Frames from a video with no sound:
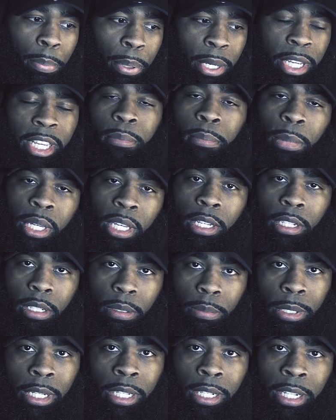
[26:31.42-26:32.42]
picking me
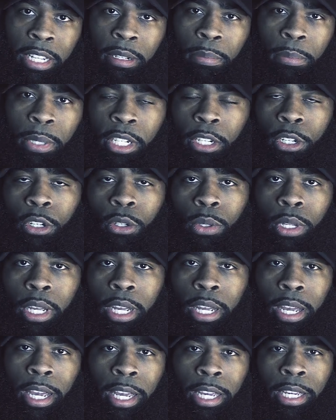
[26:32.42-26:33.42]
up and letting me know
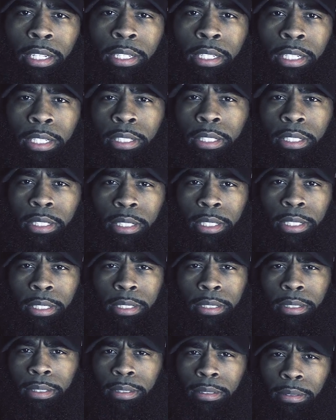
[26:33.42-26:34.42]
that, hey, it's
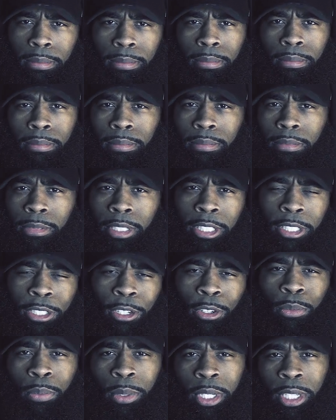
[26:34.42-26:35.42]

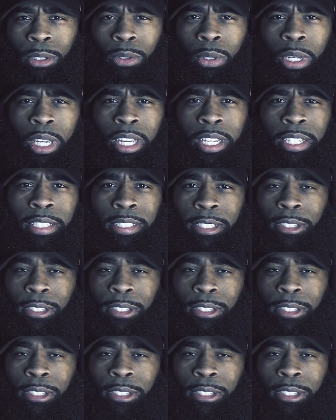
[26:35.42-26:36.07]
gonna be okay.